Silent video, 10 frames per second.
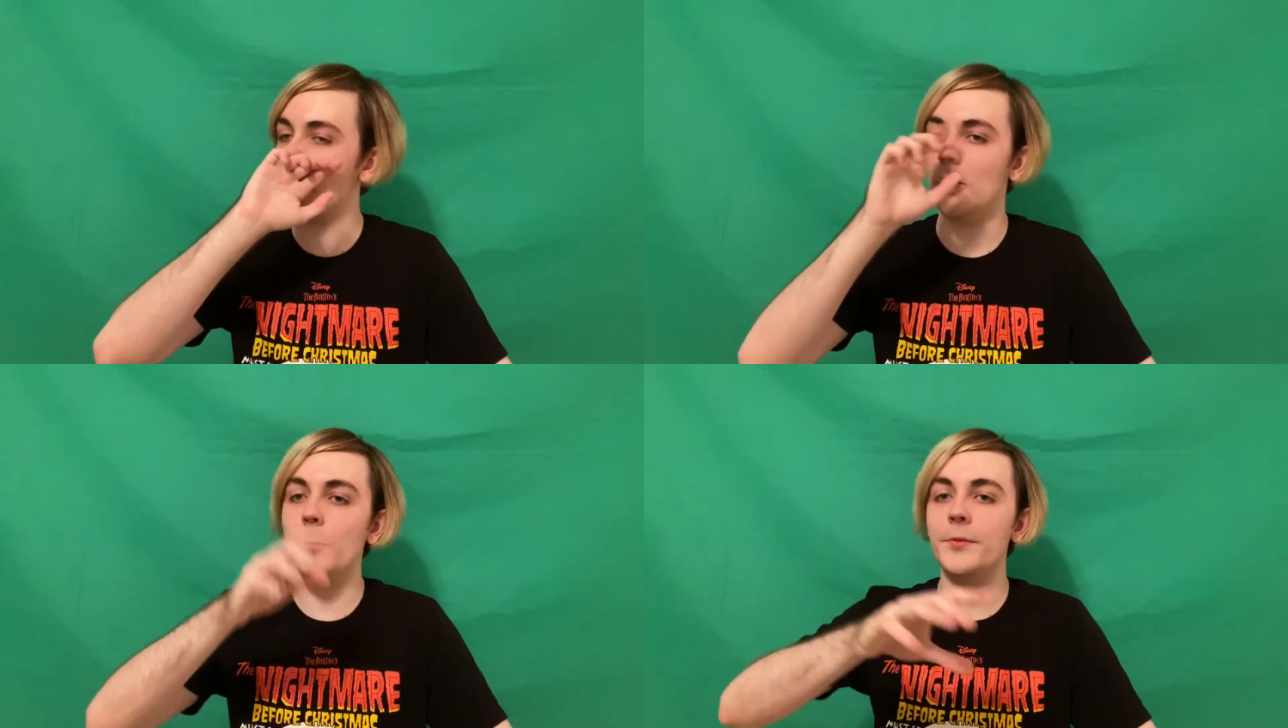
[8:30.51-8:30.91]

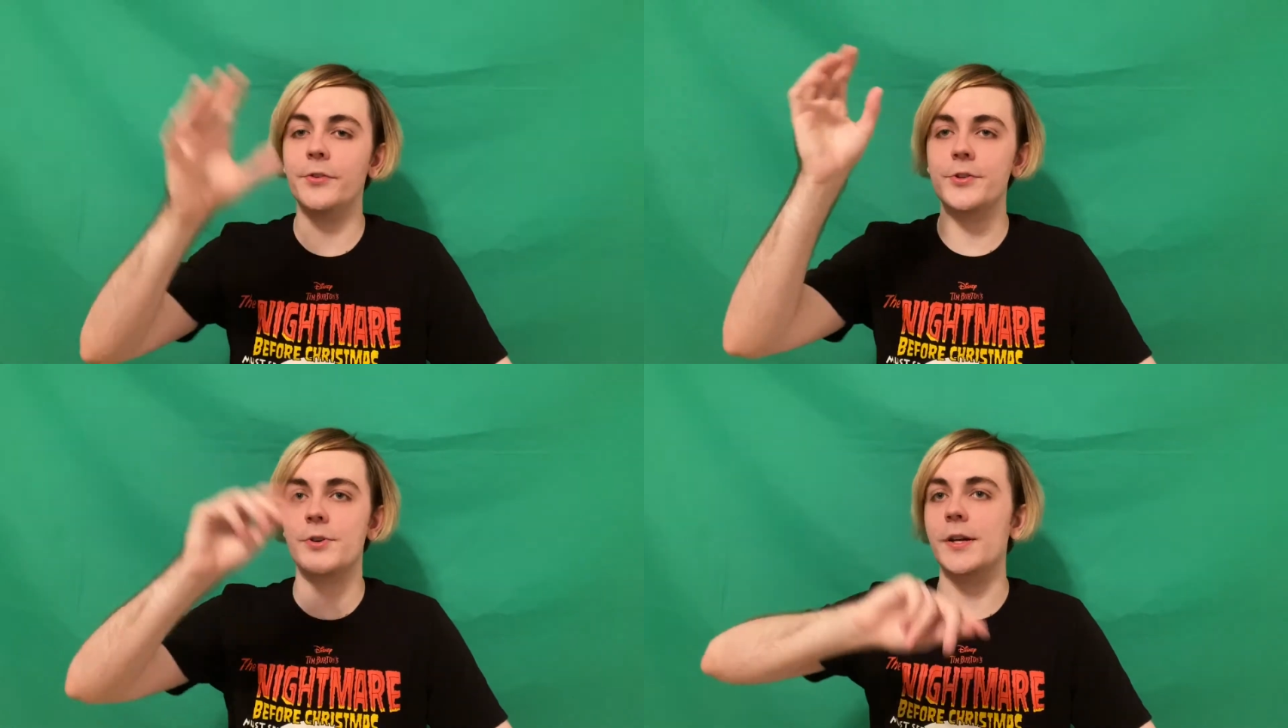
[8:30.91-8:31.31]
you know, opens
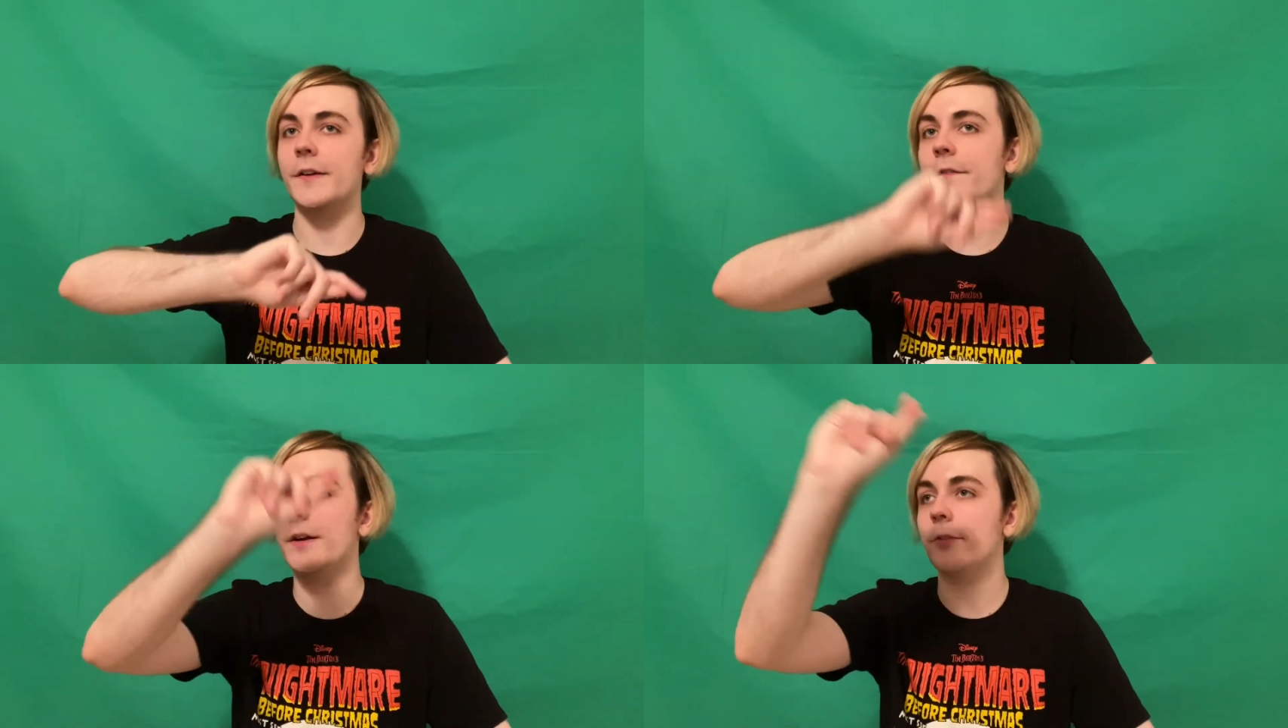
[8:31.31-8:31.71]
the trunk
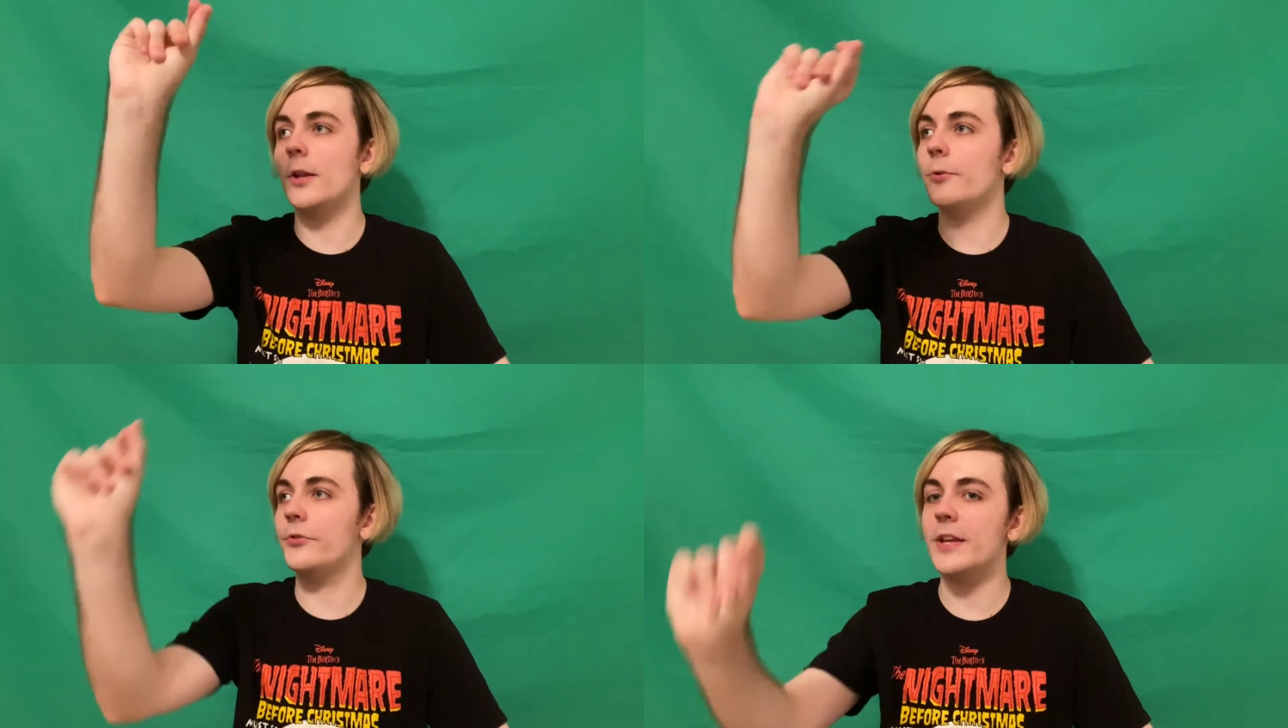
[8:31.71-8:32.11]
and finds a
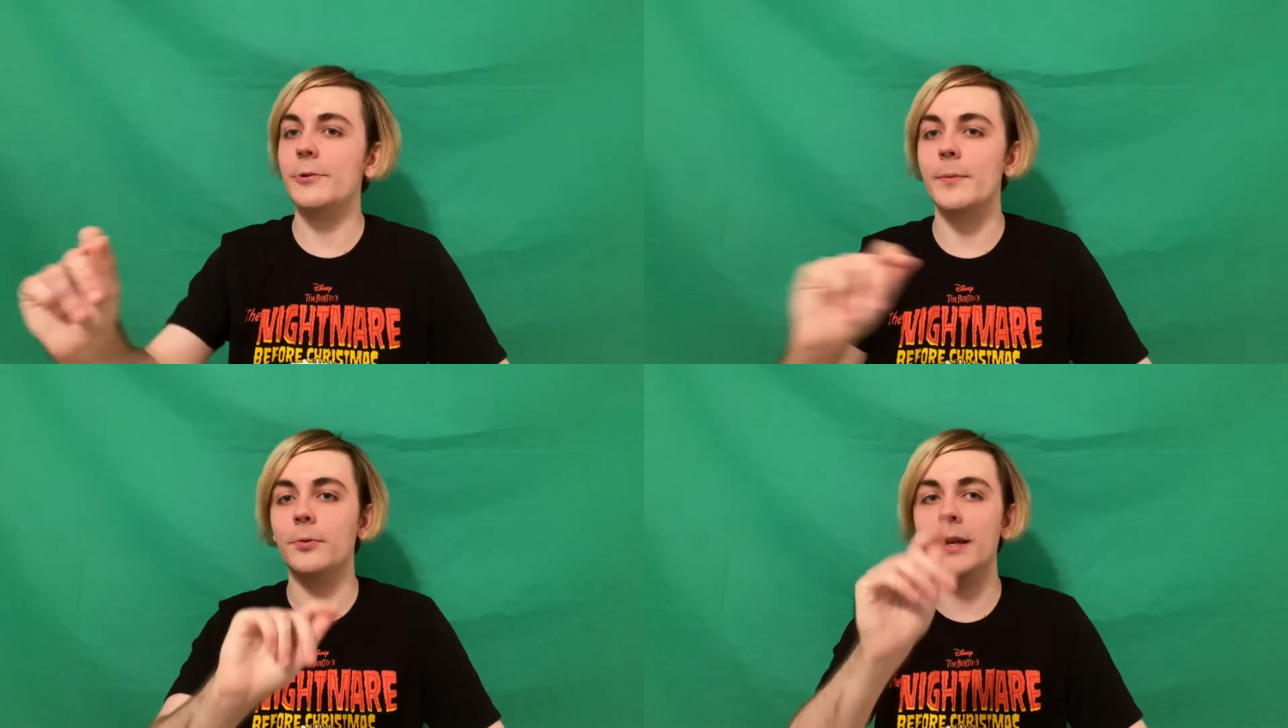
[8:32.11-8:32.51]
little
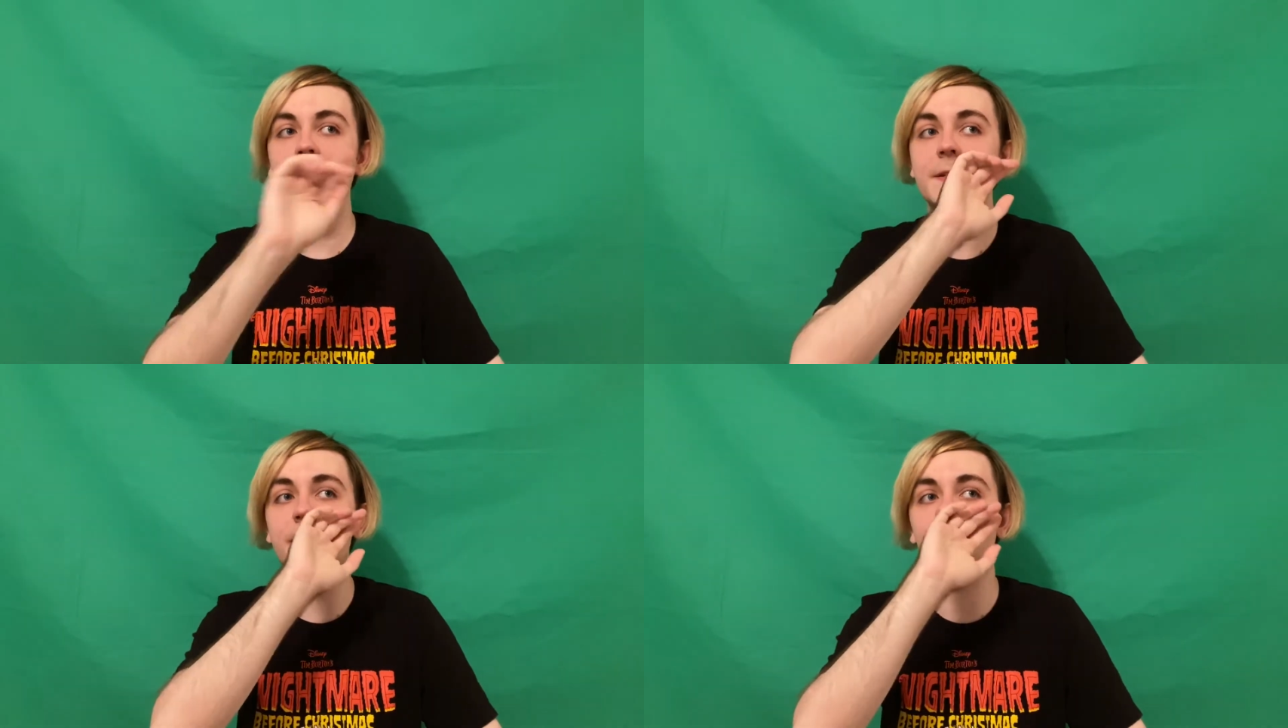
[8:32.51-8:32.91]
secret
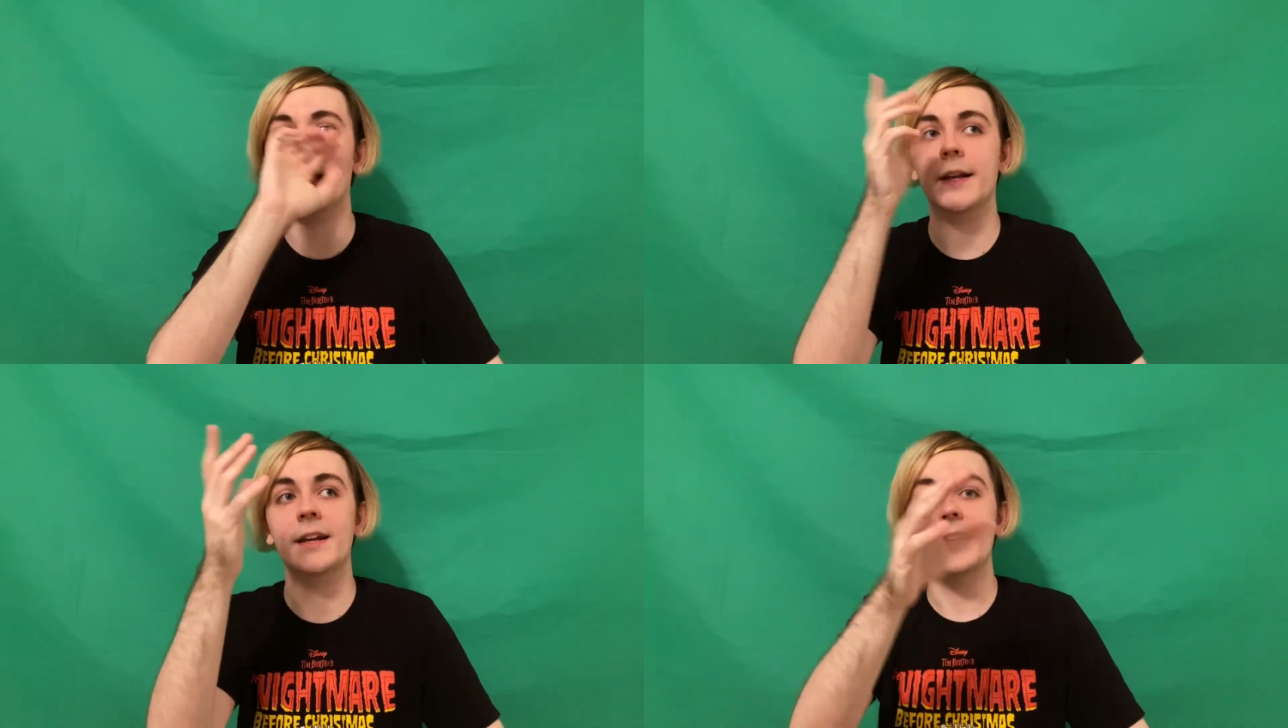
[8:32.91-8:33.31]
place and
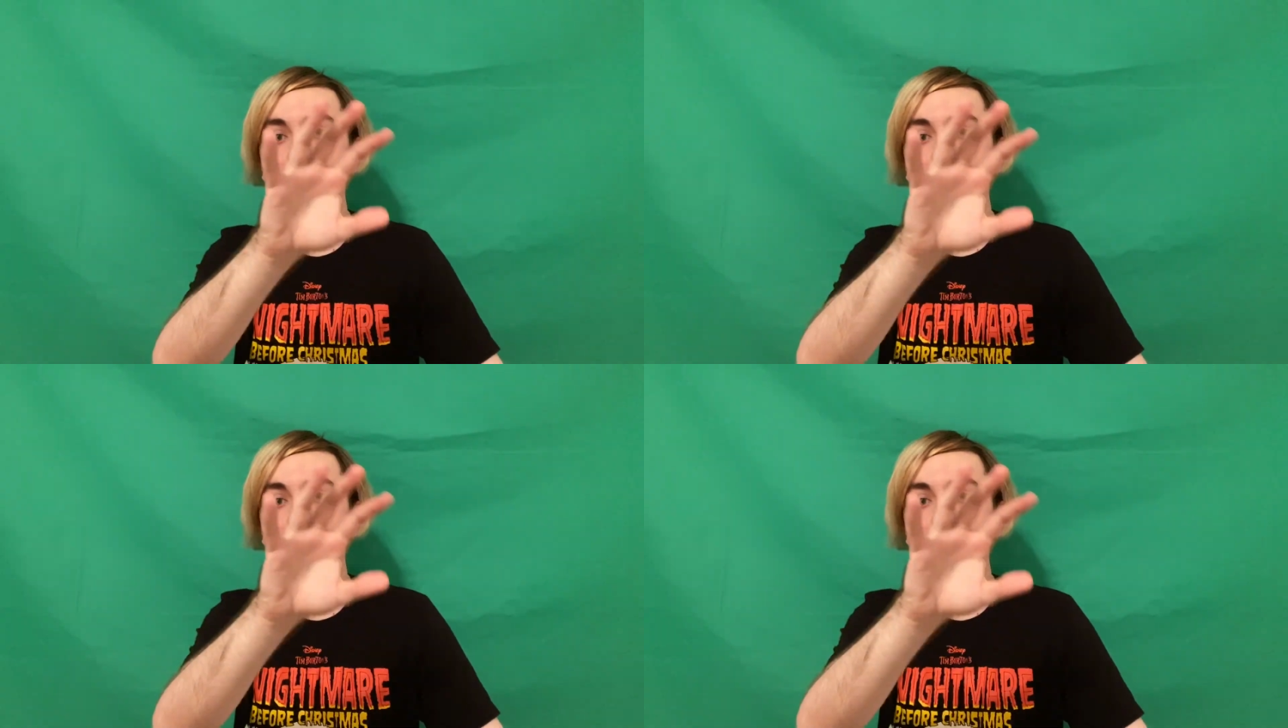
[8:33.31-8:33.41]
like